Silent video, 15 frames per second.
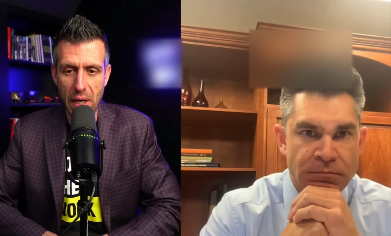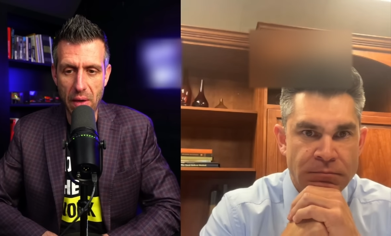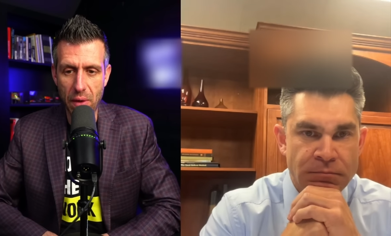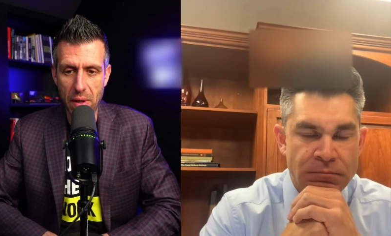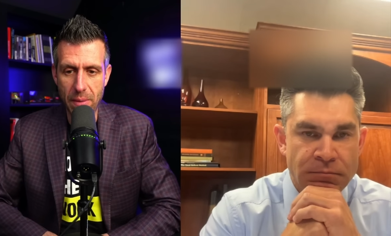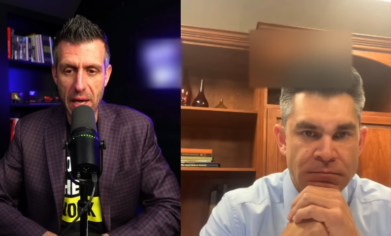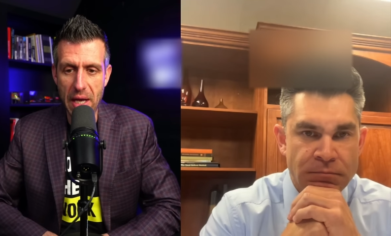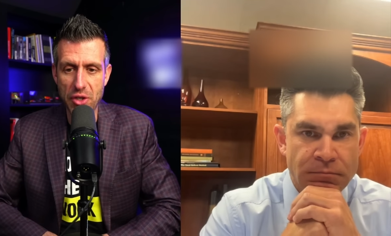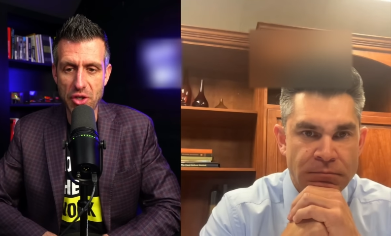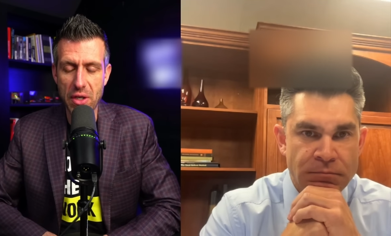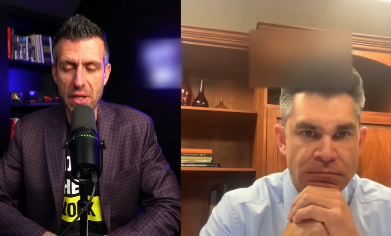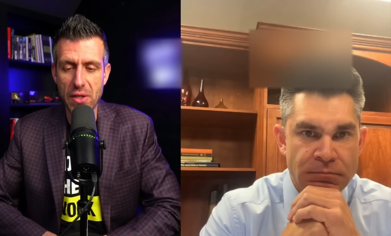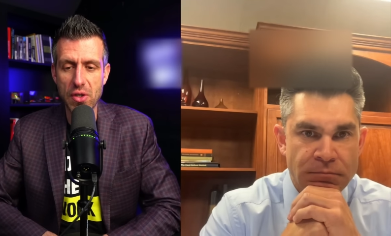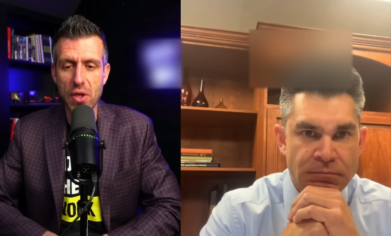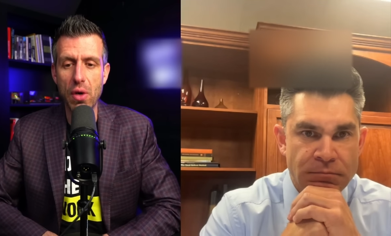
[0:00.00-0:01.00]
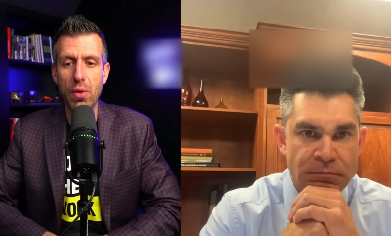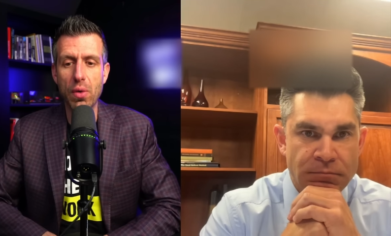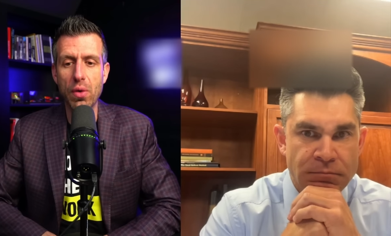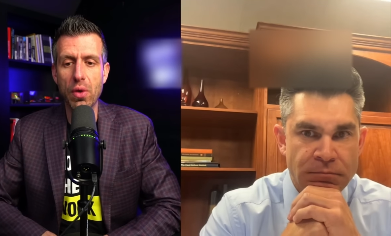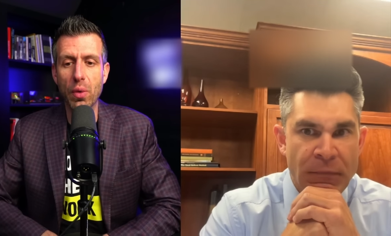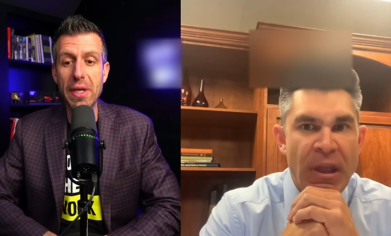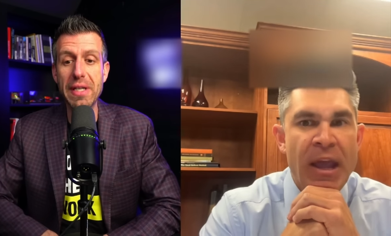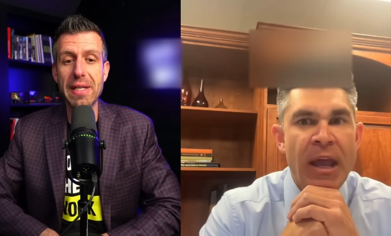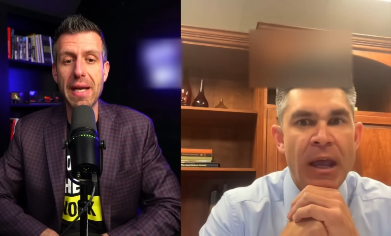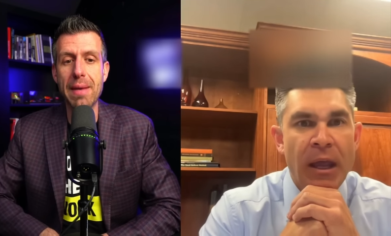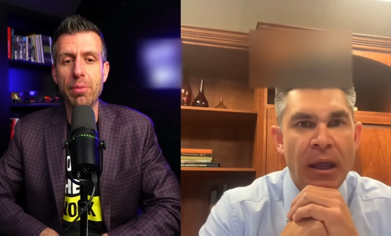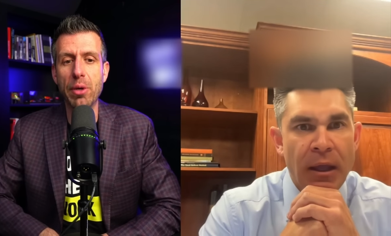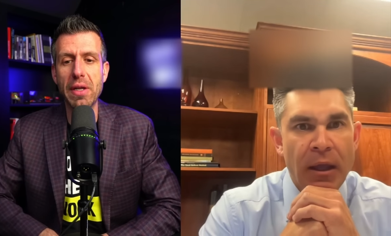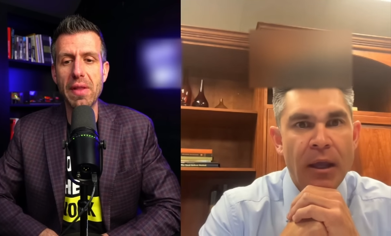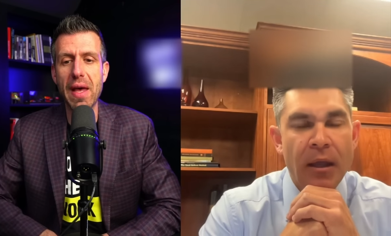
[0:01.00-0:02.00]
Speaker 1: I would imagine. And so the reason I
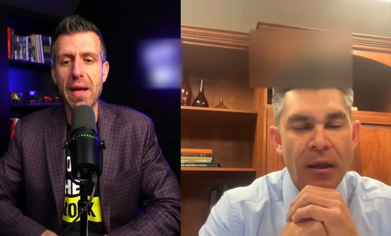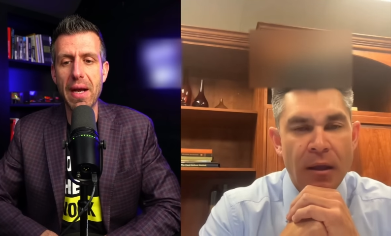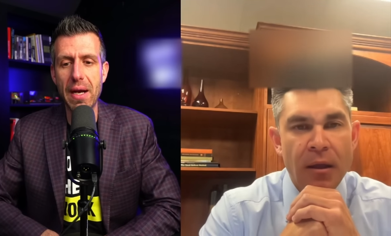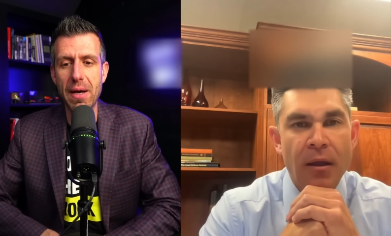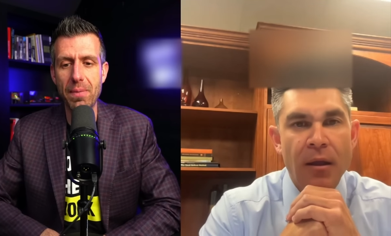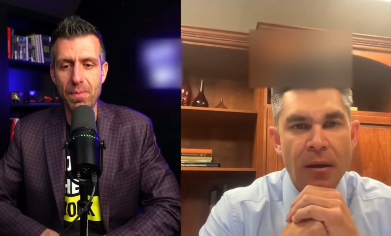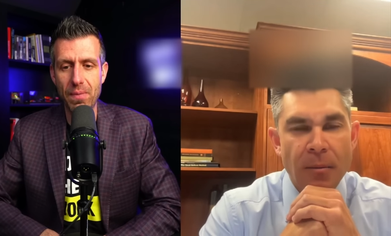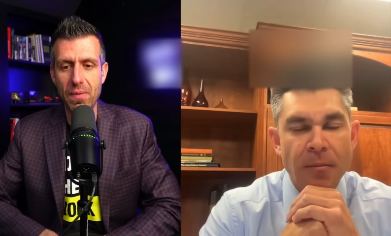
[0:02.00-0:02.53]
bring that up,